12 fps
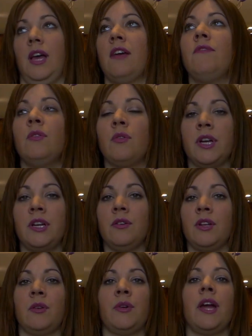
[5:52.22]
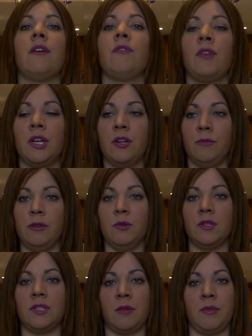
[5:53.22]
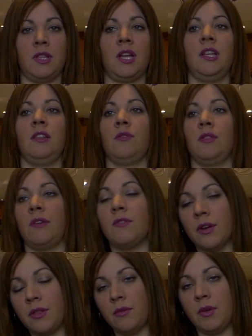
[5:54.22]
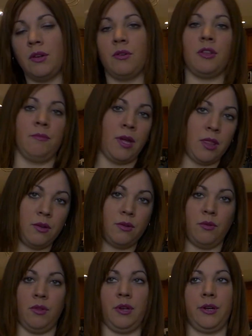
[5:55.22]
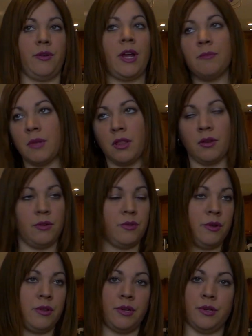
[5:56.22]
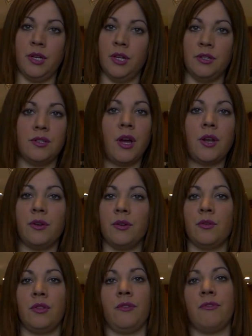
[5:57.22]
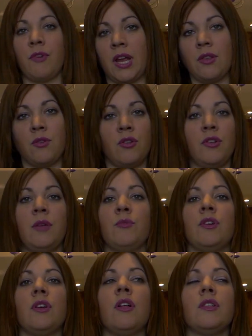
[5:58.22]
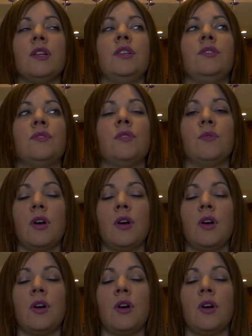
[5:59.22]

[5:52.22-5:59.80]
everywhere I go now, wherever I go, people tell me that either they've gone through it, or their mother, or their grandmother, or their daughter, or their friend, or their neighbor. It is so